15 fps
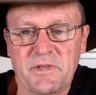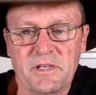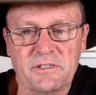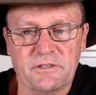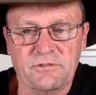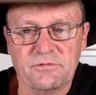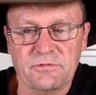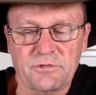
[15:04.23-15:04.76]
There's a
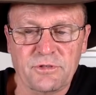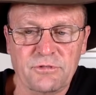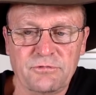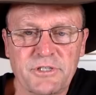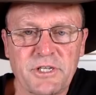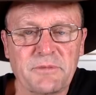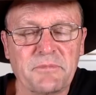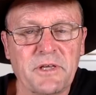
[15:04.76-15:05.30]
good, good
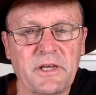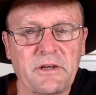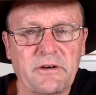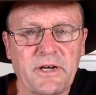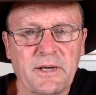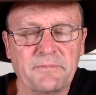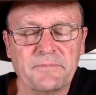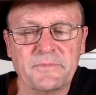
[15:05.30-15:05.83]
tip there
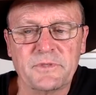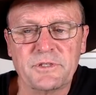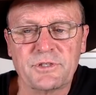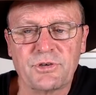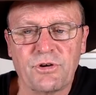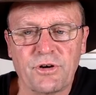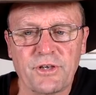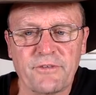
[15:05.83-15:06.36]
um, to
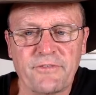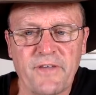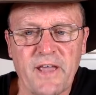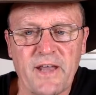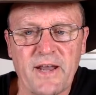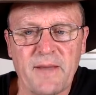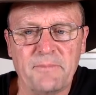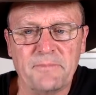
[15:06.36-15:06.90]
tie your
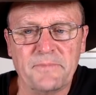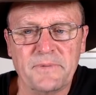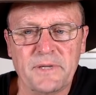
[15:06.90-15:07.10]
fan up.